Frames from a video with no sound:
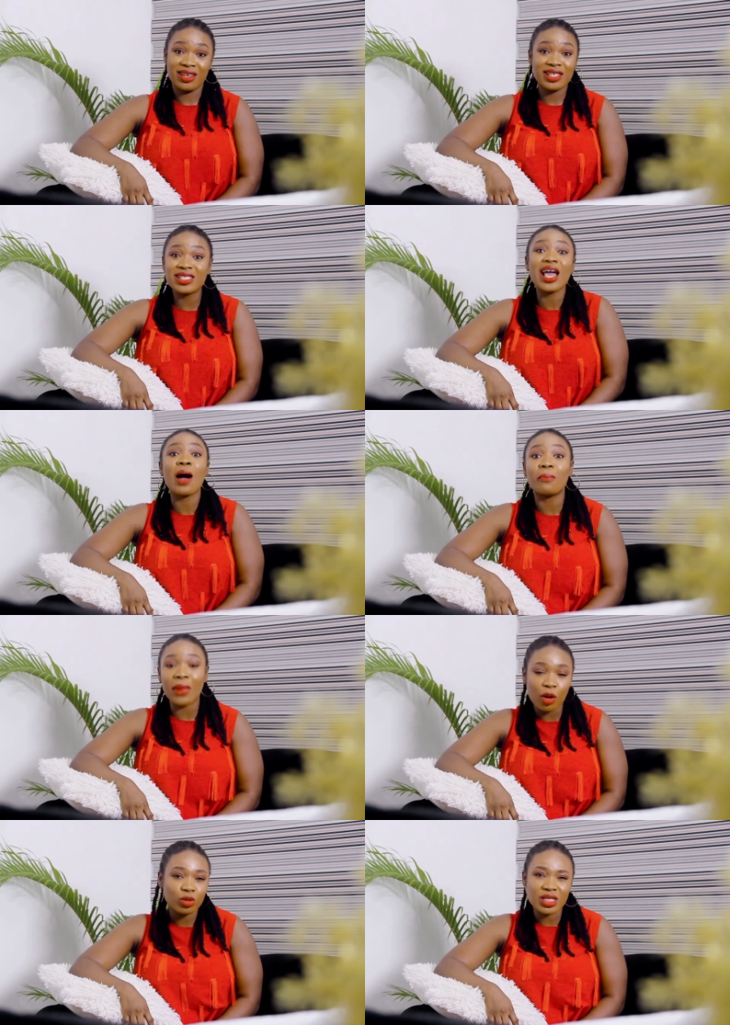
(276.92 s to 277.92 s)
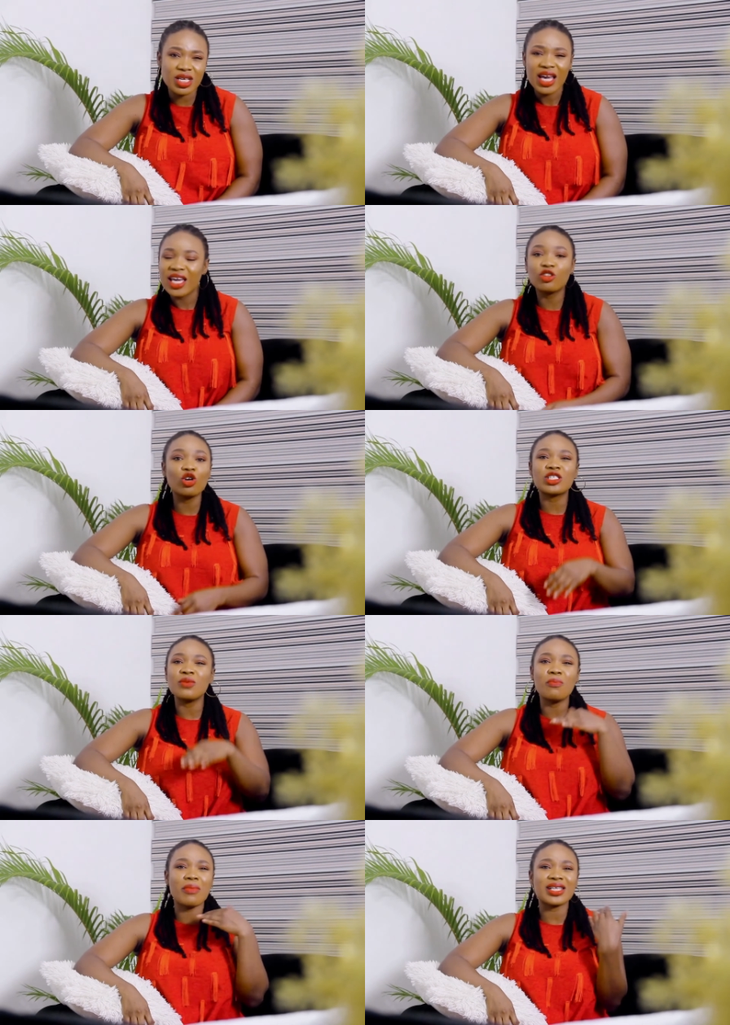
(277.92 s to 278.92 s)
the amount. It
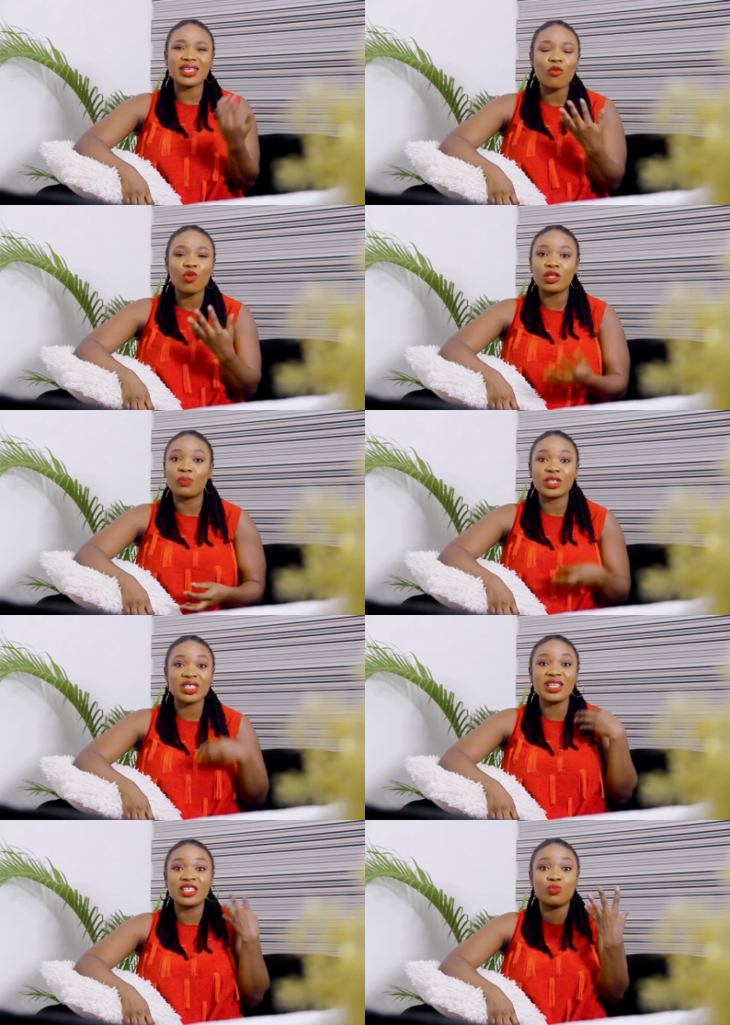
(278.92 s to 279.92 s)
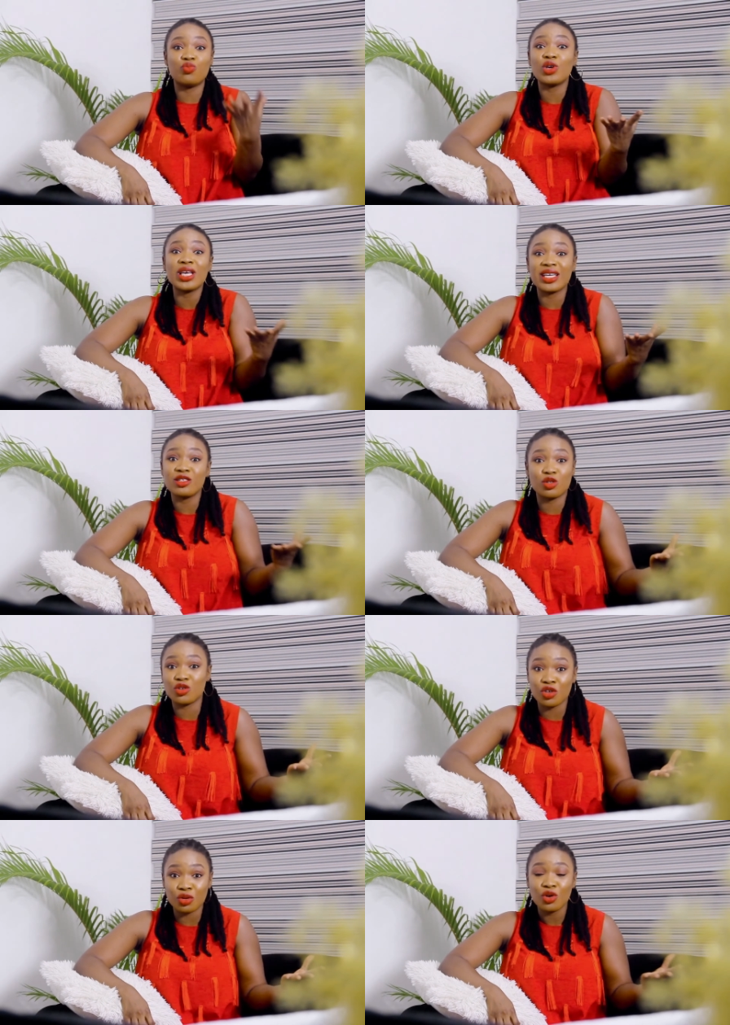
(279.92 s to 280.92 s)
doesn't matter what the person is bringing to
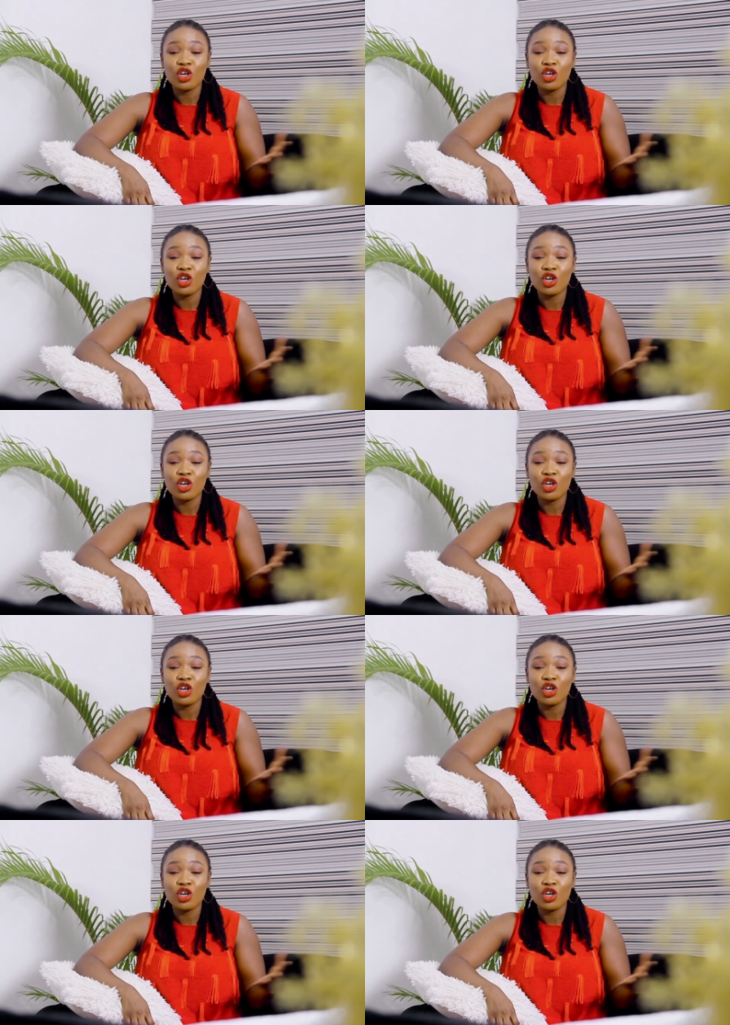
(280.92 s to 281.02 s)
you.